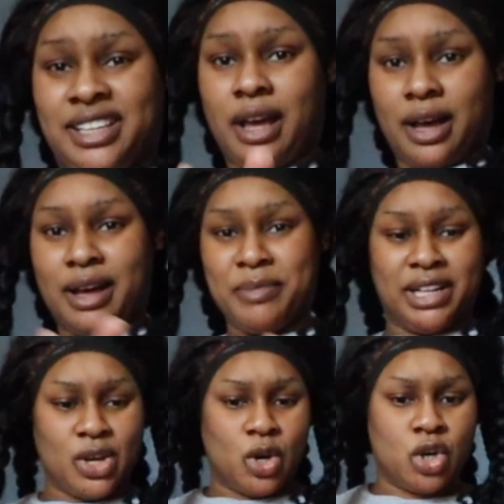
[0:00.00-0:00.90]
Y'all coming
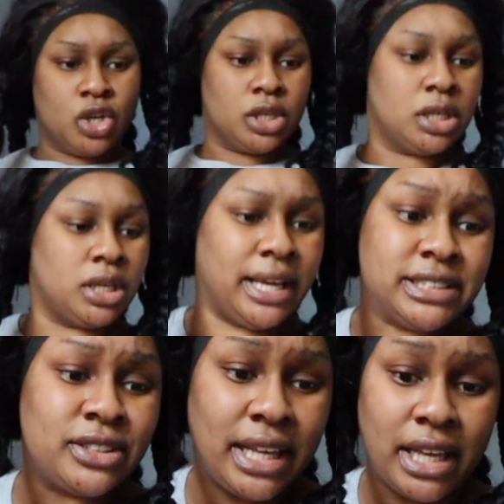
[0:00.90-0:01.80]
along.
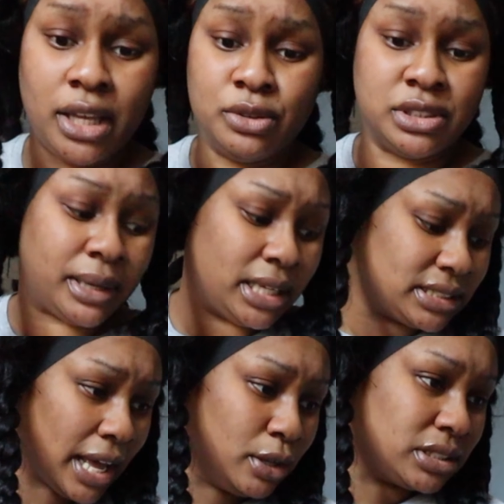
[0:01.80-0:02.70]
He's gonna get used to it. He's
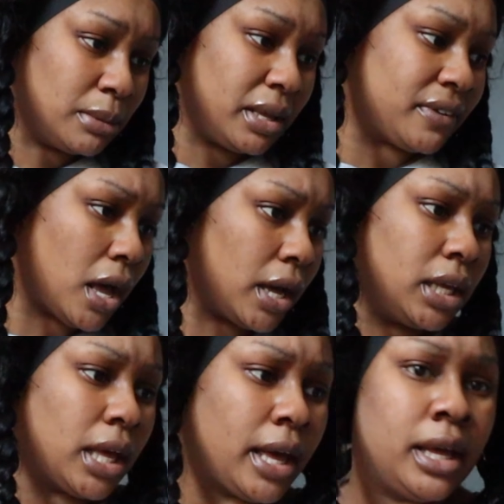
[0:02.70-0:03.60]
not used to me
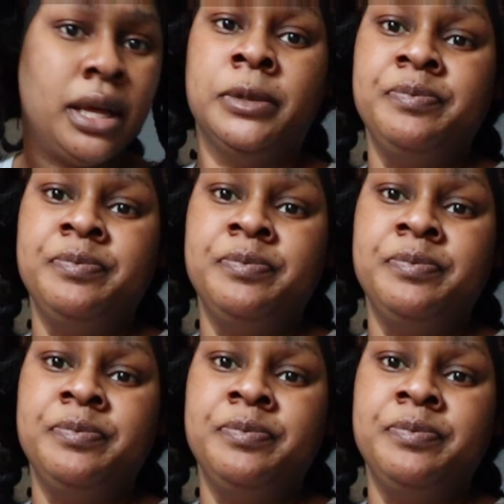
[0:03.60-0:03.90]
vlogging yet.